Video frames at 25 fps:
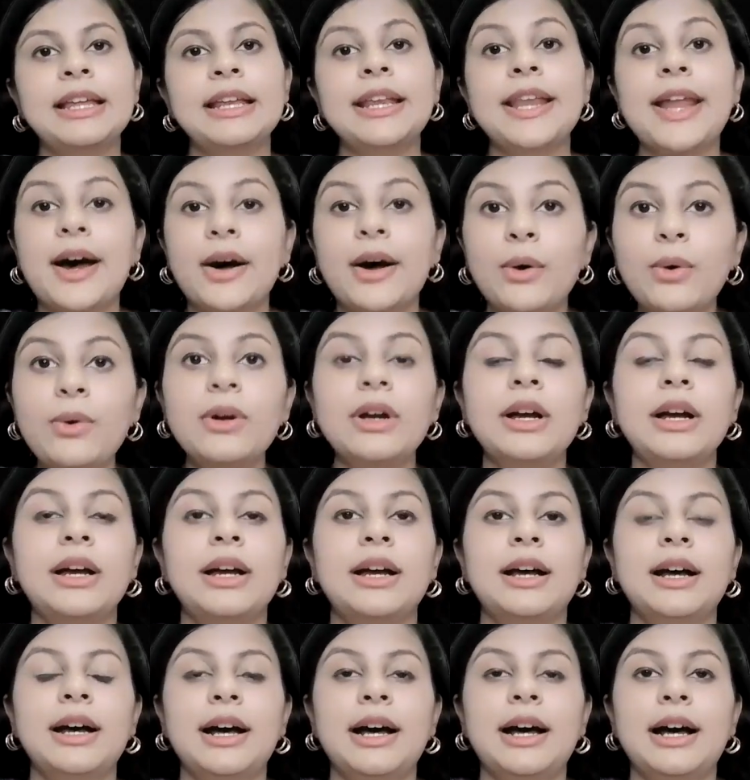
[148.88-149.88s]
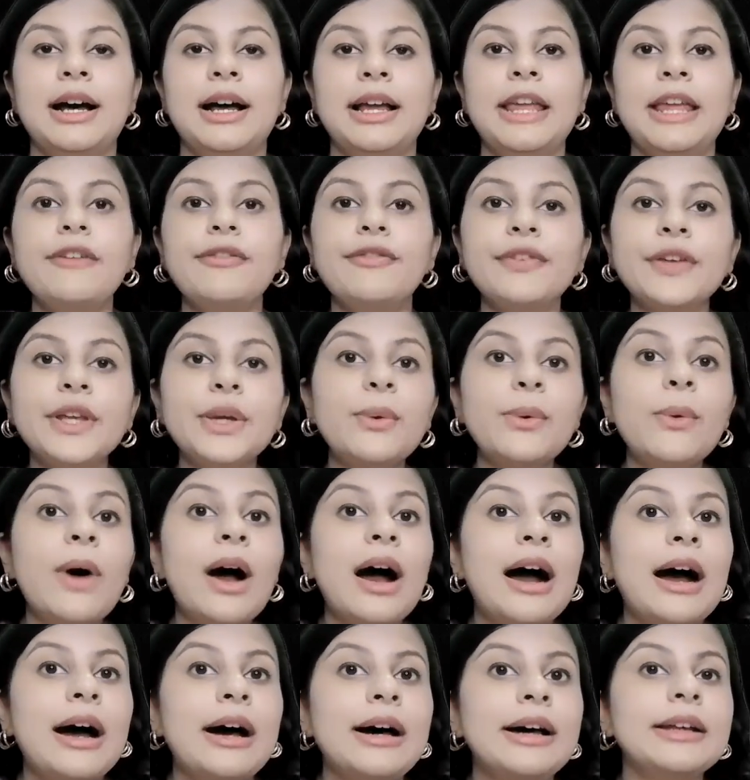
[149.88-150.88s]
Now, if you
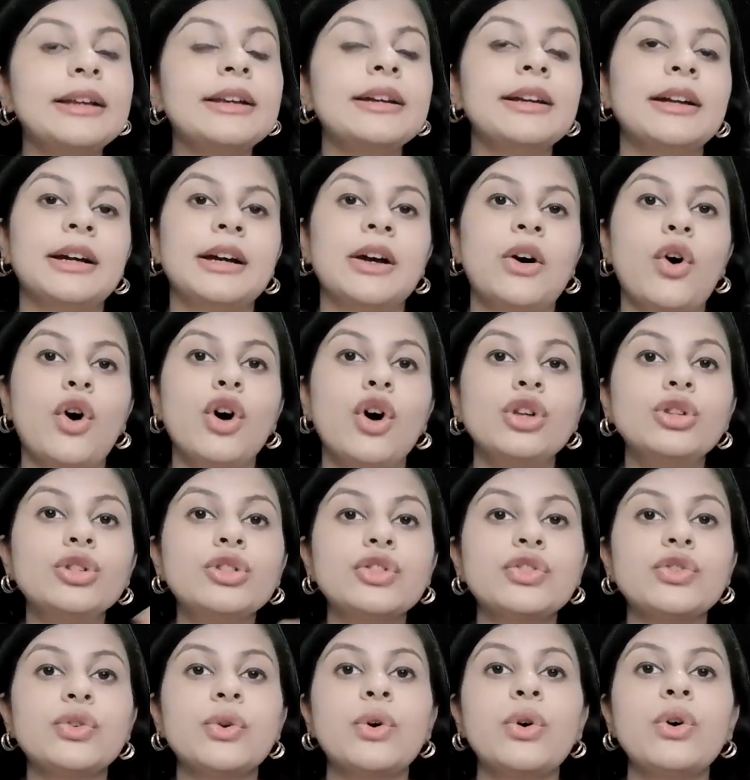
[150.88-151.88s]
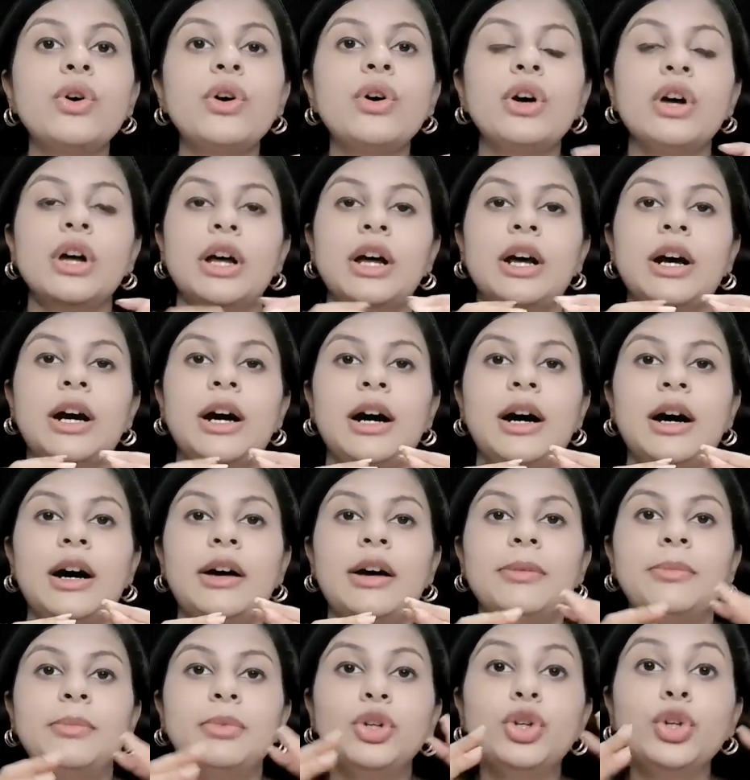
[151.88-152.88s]
are also
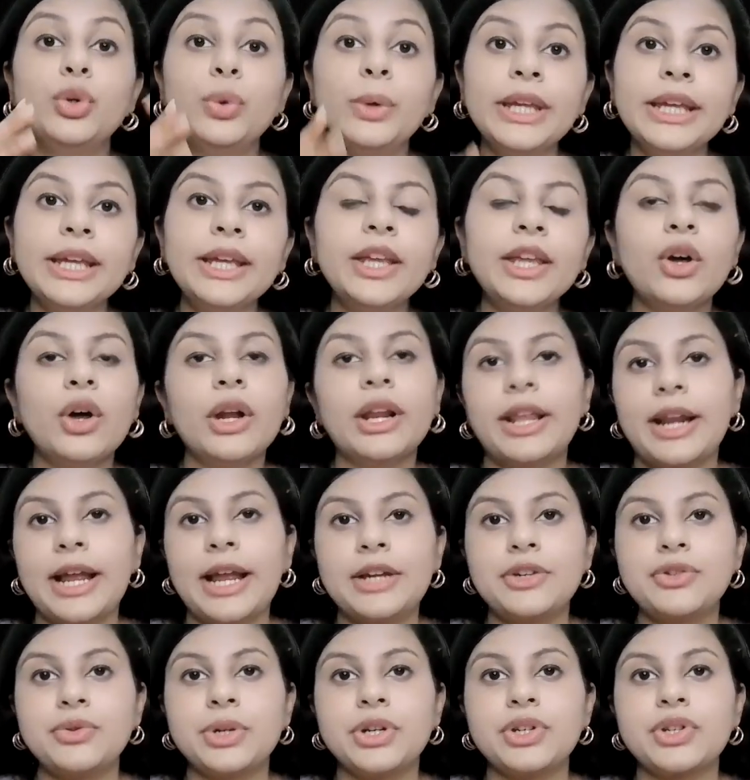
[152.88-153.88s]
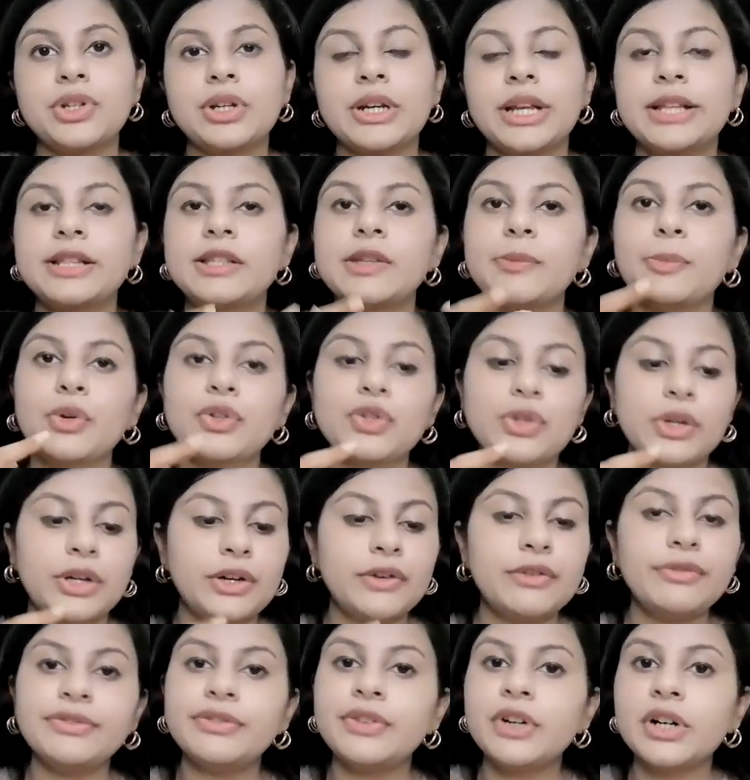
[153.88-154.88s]
doing your graduation, let's suppose you're
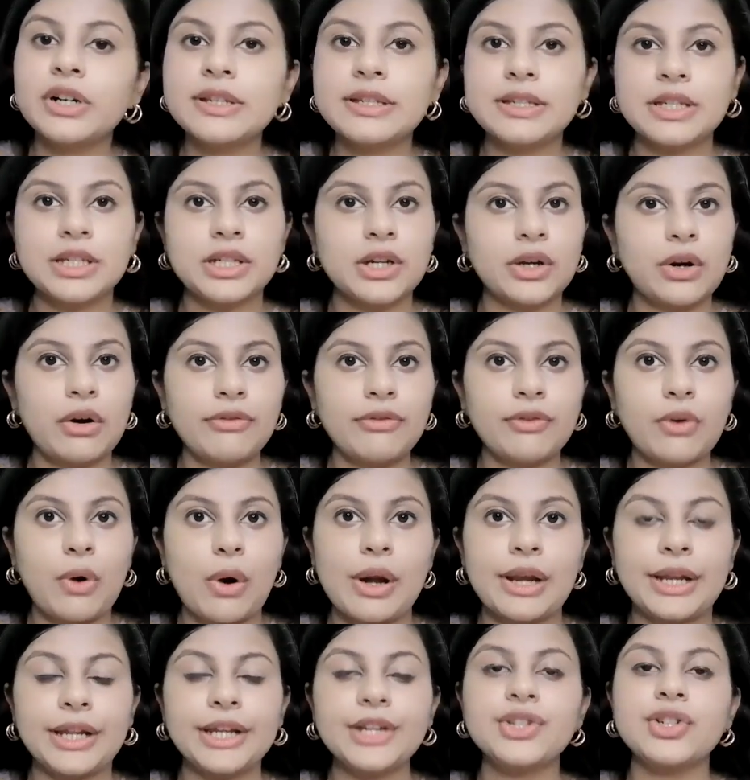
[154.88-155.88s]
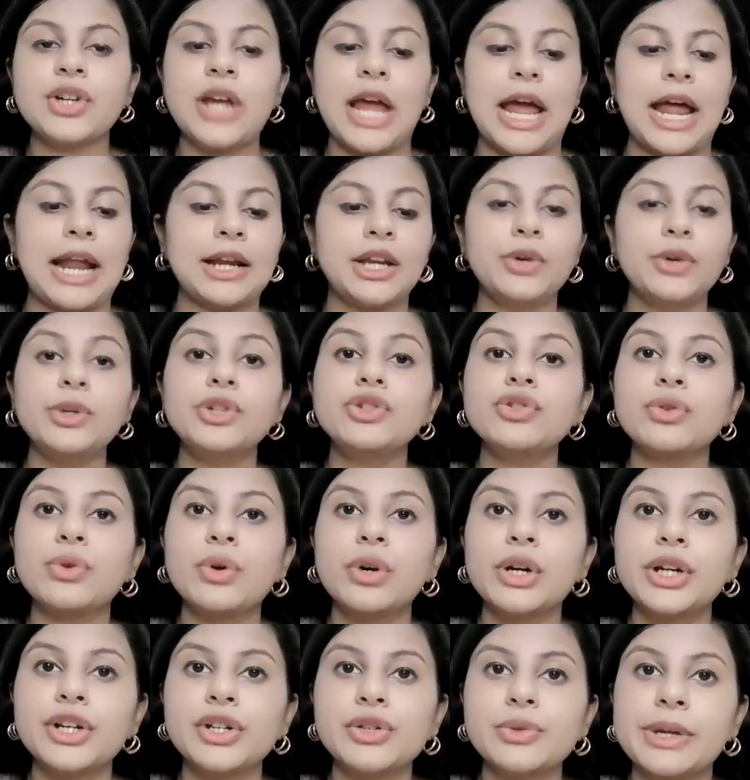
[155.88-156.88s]
in a first year of college and you
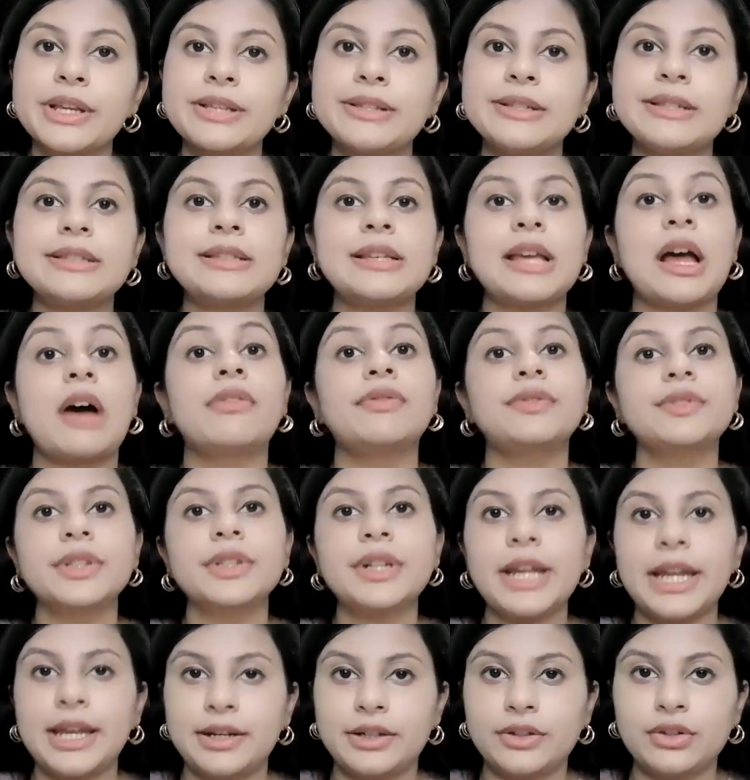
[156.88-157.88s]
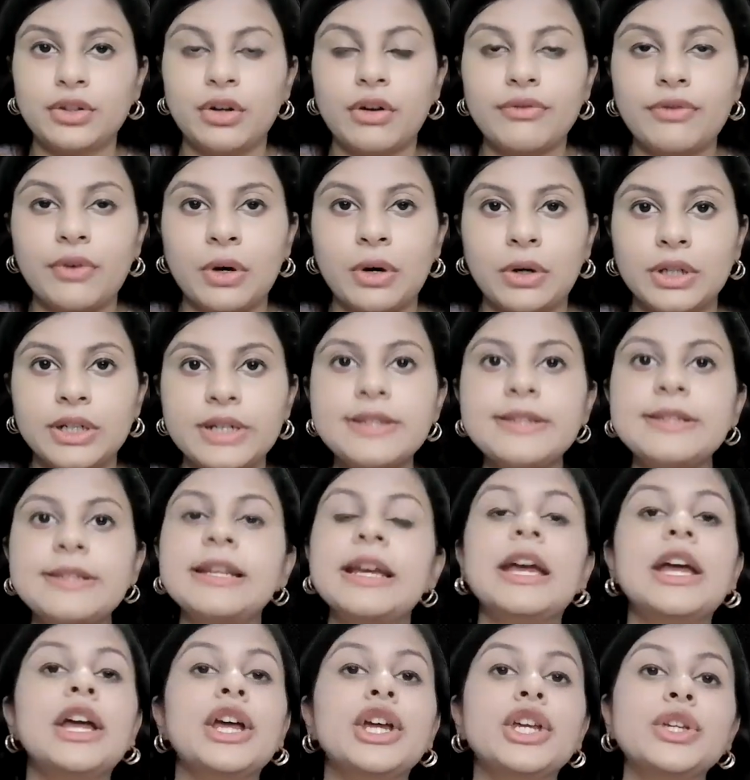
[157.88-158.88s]
enroll into ACC after 8th of August,
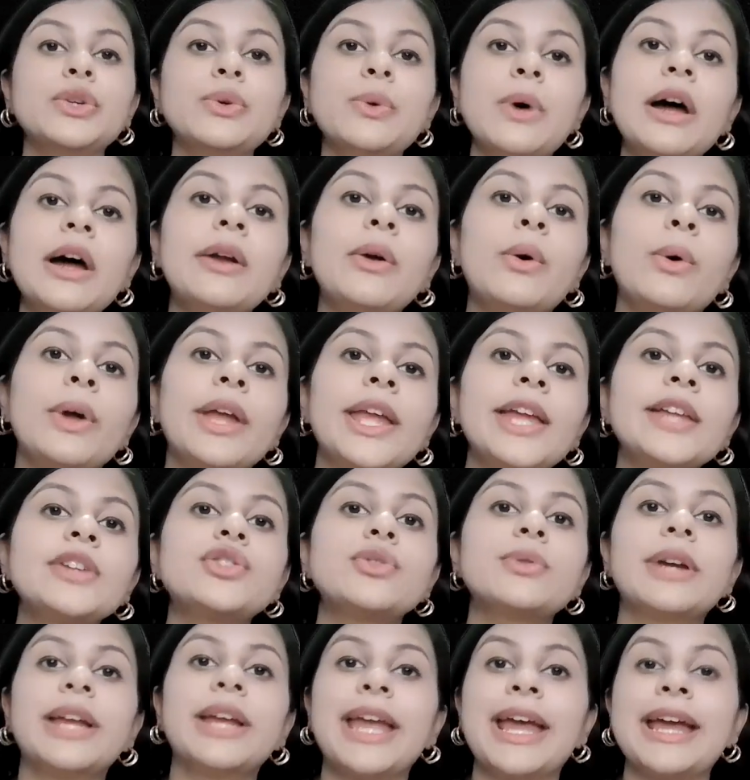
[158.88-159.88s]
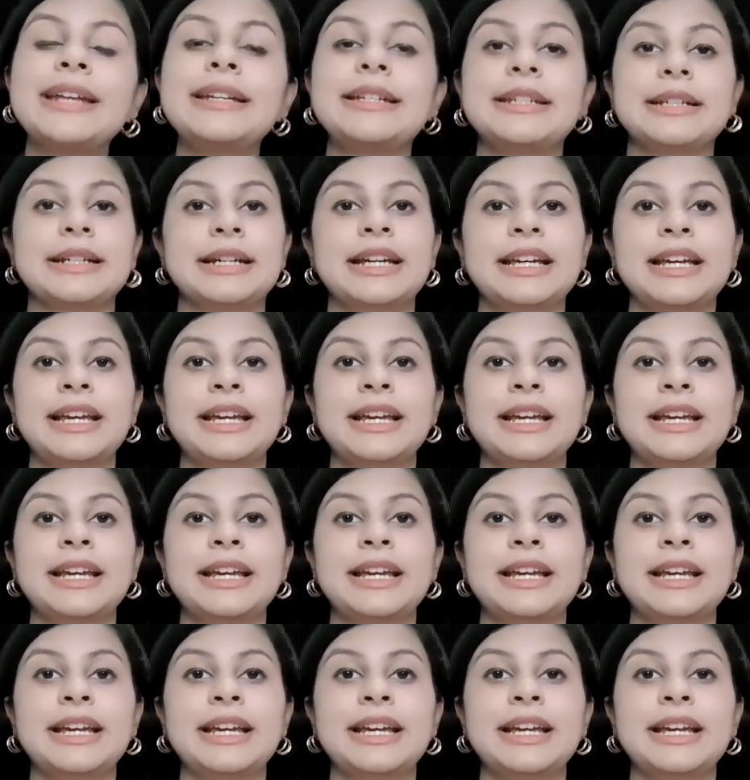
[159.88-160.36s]
you are going to get